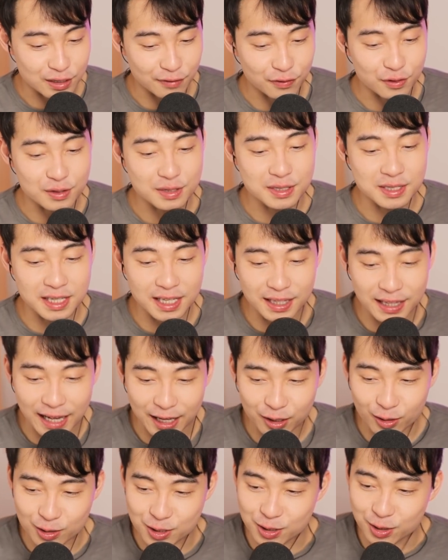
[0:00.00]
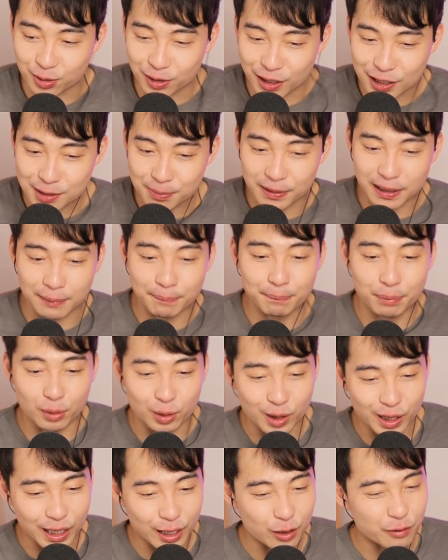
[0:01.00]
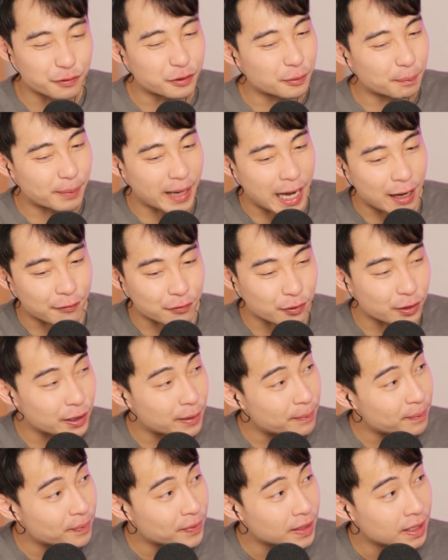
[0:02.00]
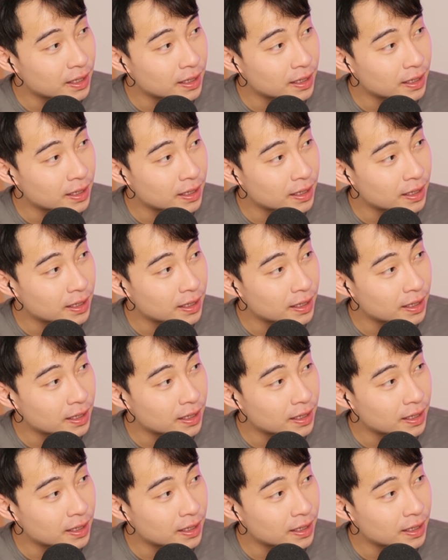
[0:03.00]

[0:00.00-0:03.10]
If you see that your student's being bullied and you feel bad for him,